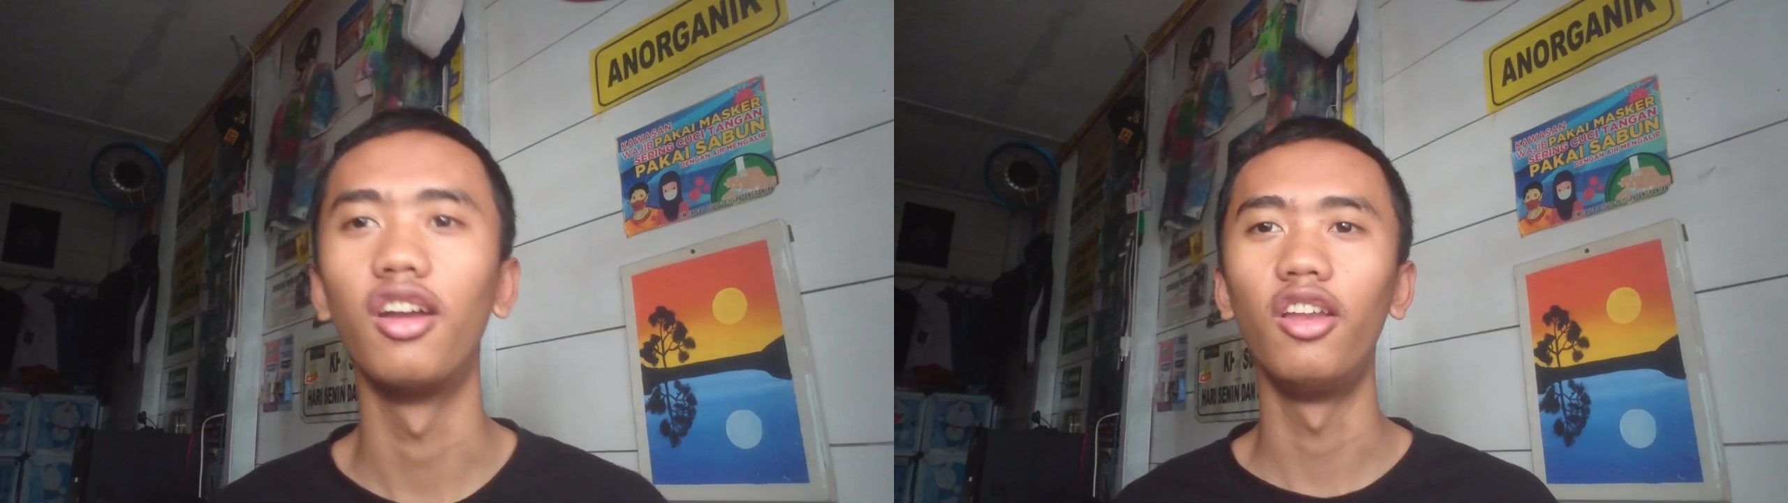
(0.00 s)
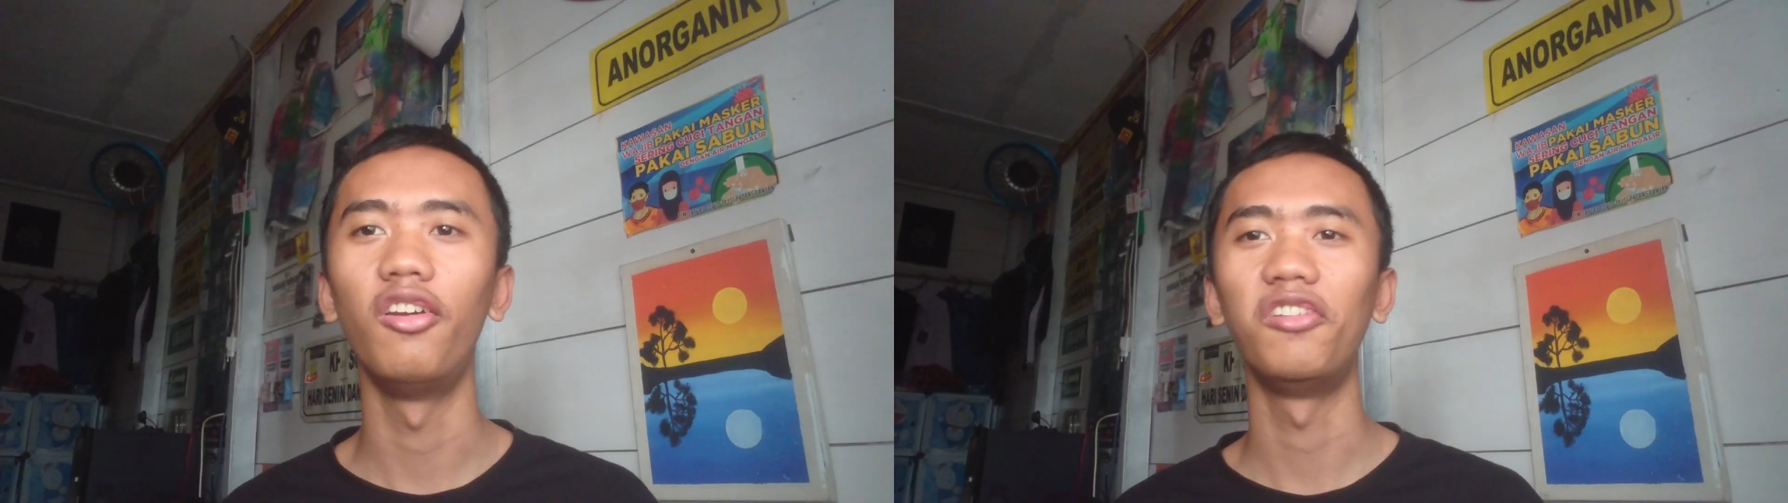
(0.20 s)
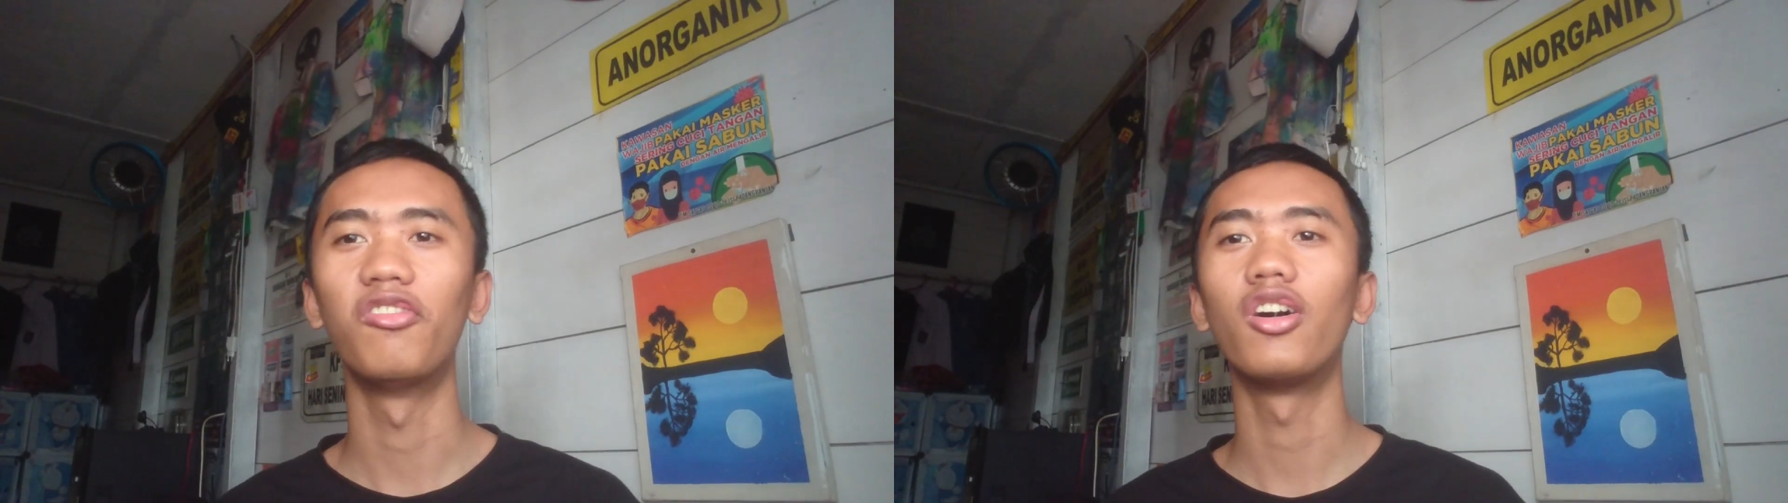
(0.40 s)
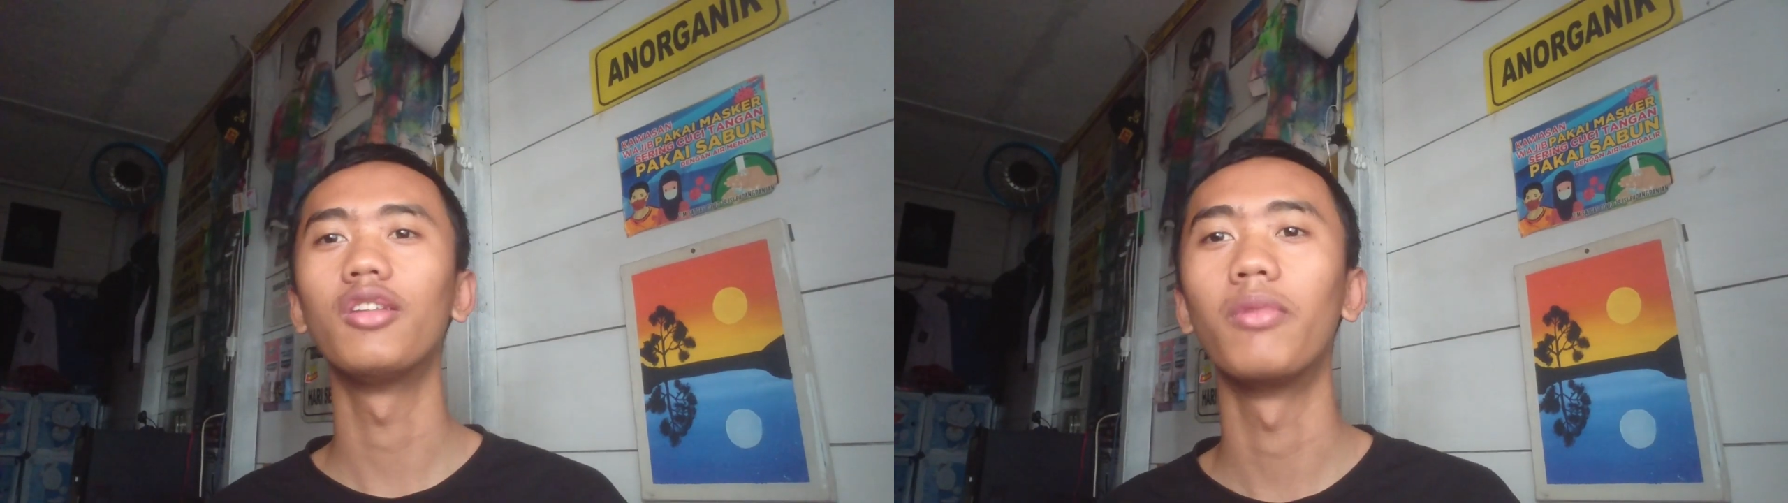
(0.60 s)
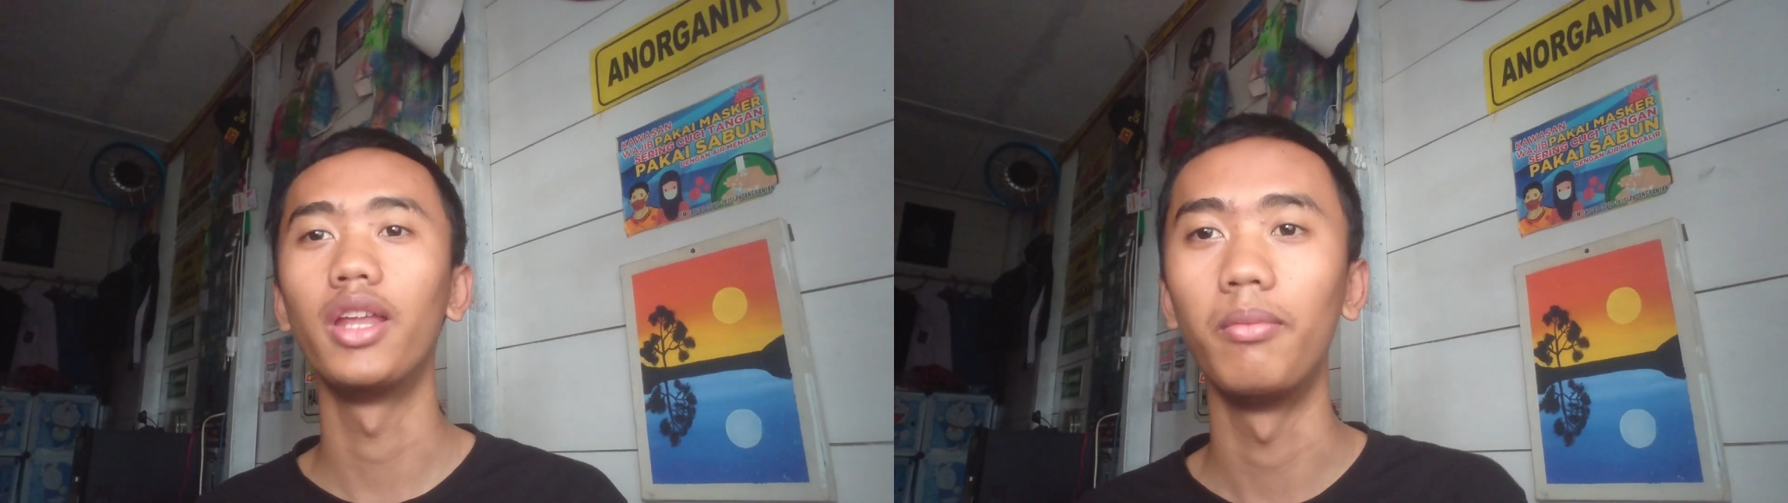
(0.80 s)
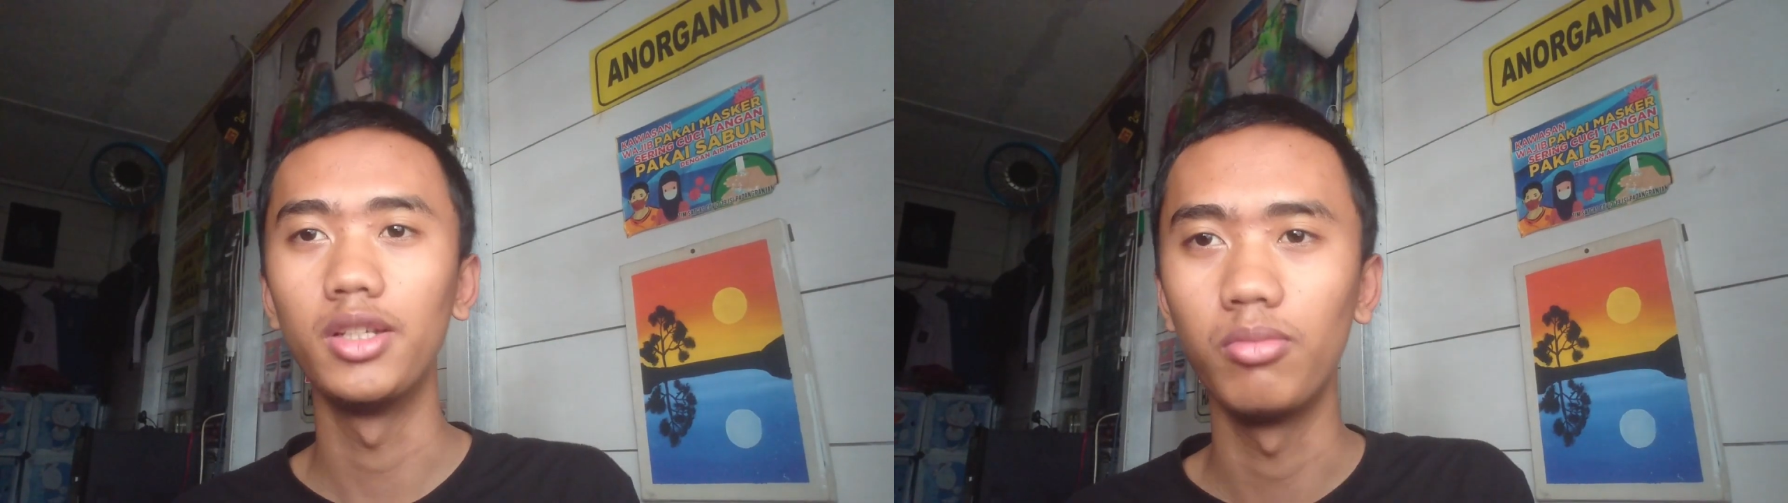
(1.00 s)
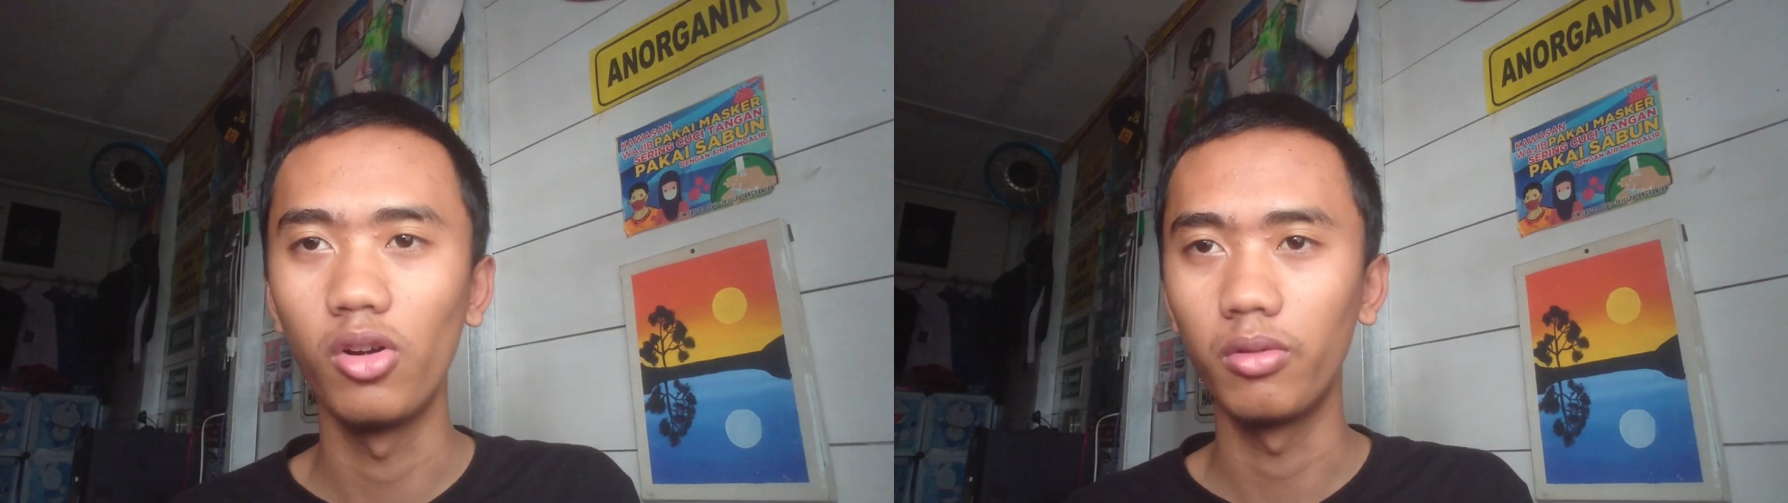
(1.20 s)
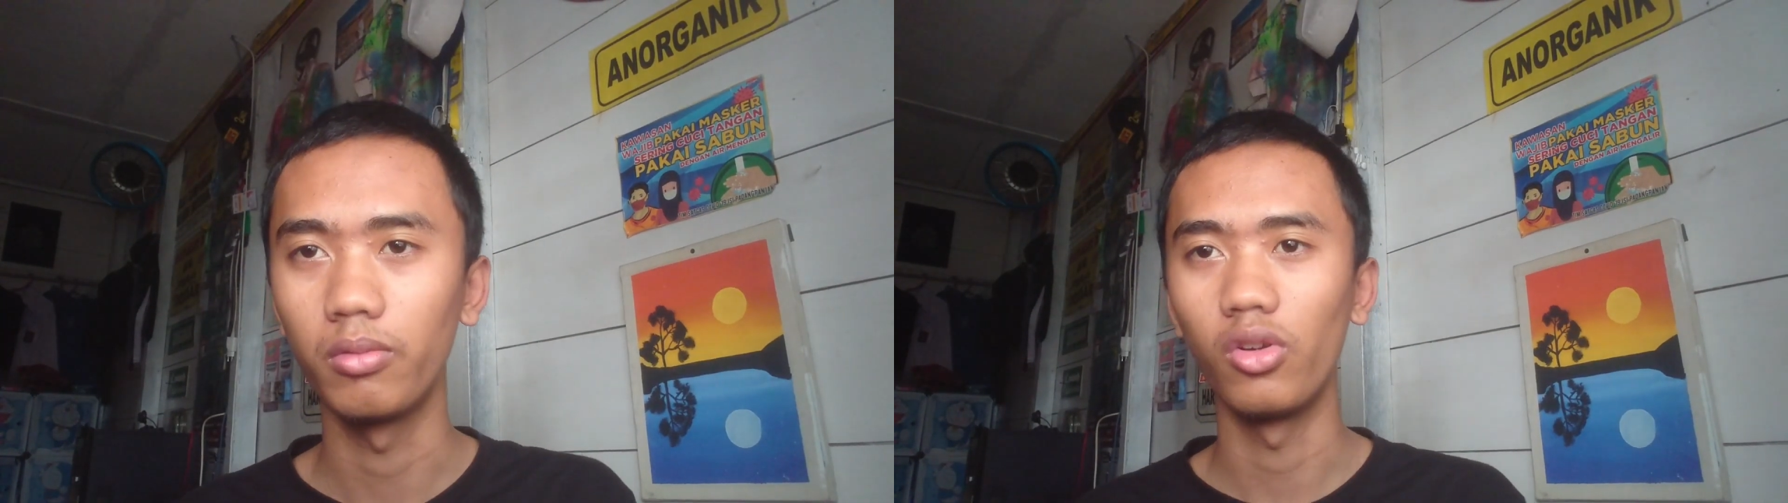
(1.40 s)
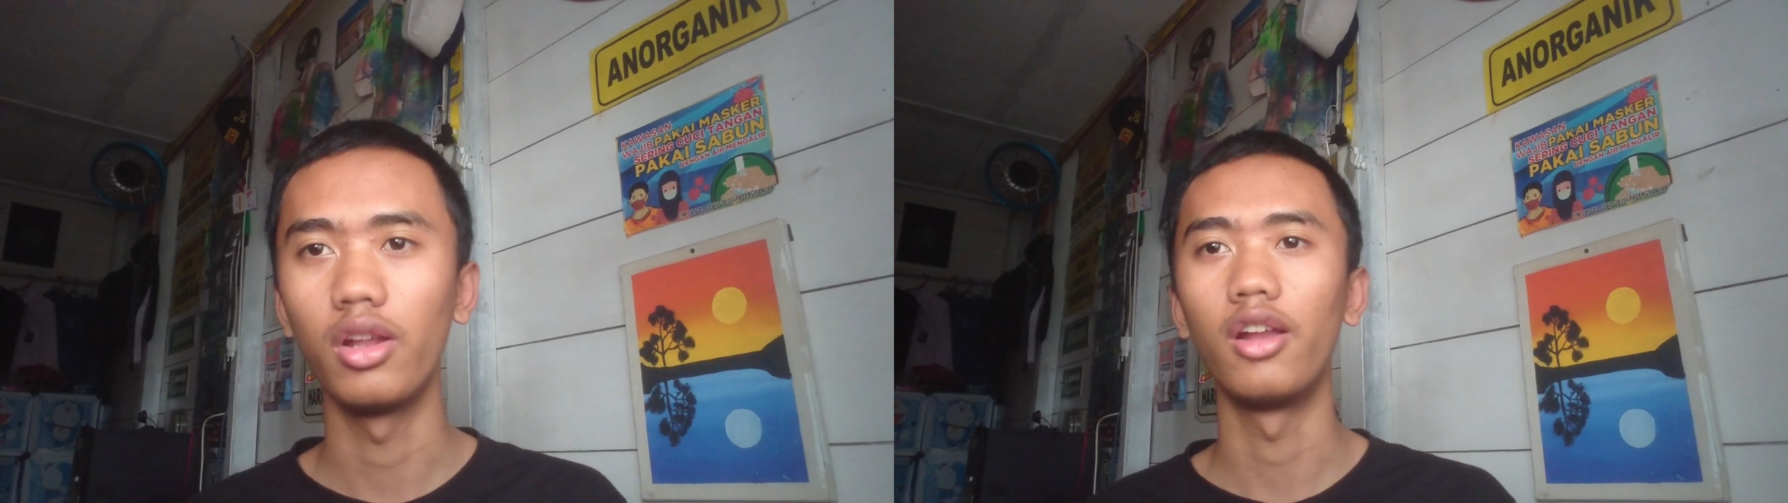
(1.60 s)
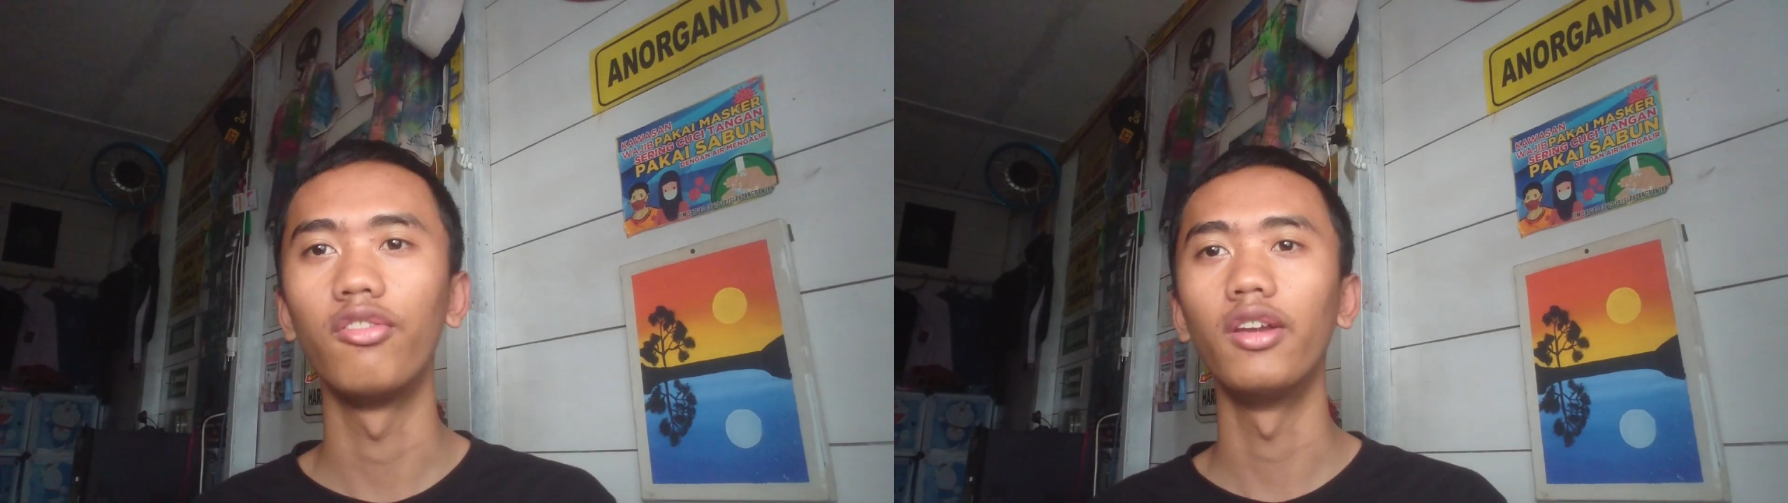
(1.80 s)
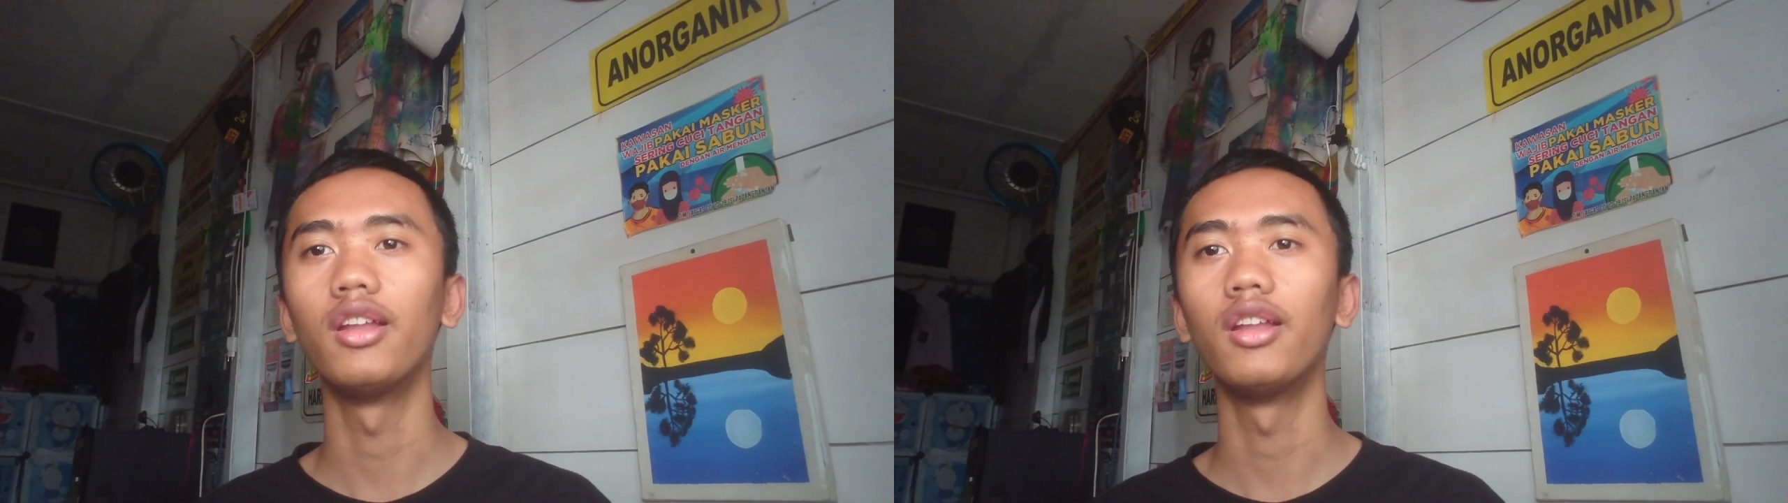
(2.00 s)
Hello everyone, my name is Maulana.